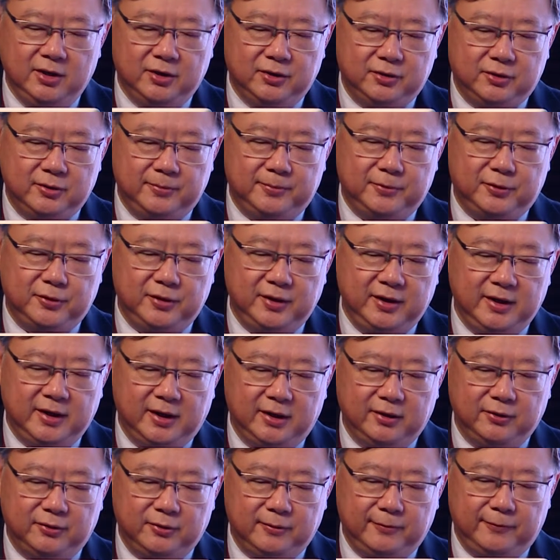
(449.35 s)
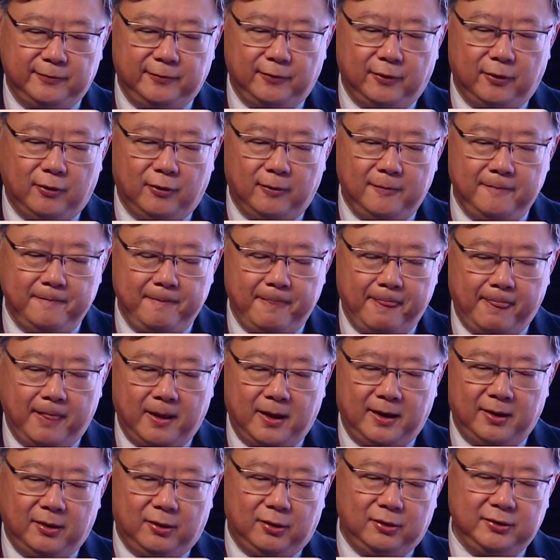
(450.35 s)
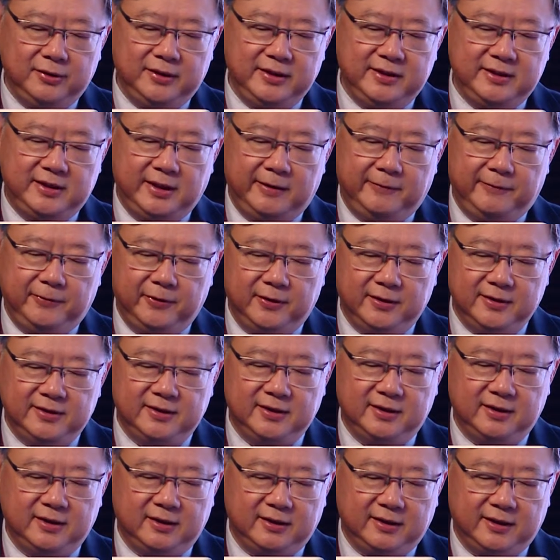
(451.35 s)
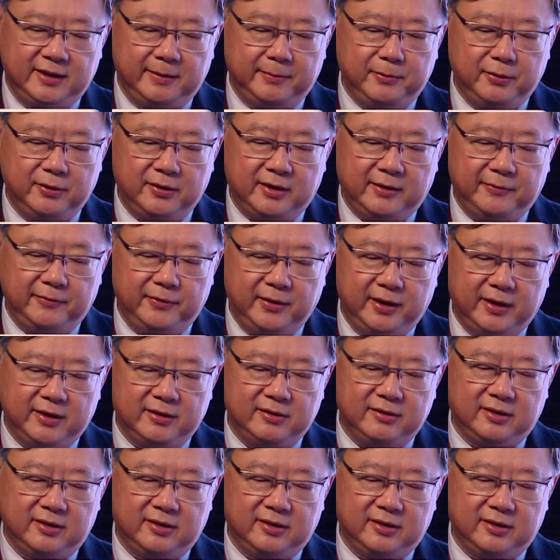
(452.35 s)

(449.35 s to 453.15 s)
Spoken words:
group 3, and group 4, and all this differs in the demographic,